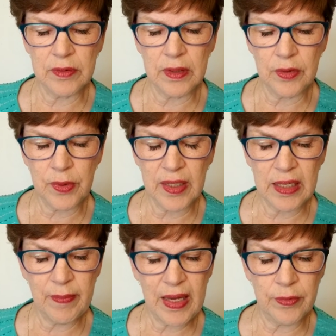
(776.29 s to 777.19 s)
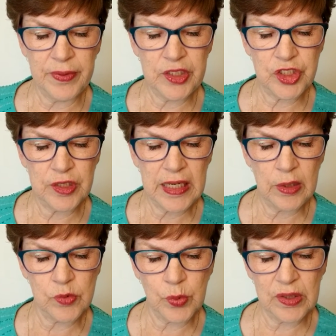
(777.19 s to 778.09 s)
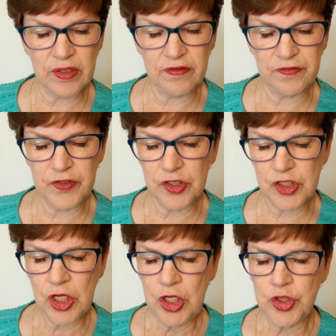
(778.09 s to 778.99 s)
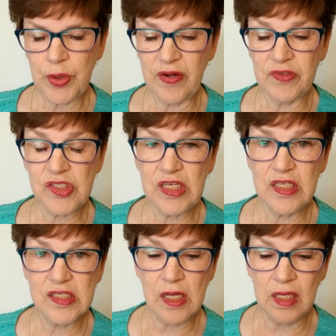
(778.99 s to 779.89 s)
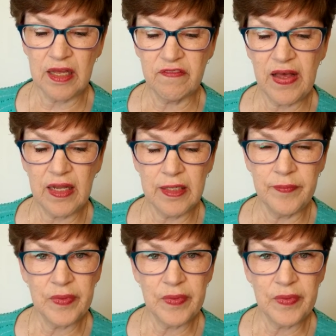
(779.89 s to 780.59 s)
Rocky Mountain region and was one of the first to ever see the Salt Lake Valley.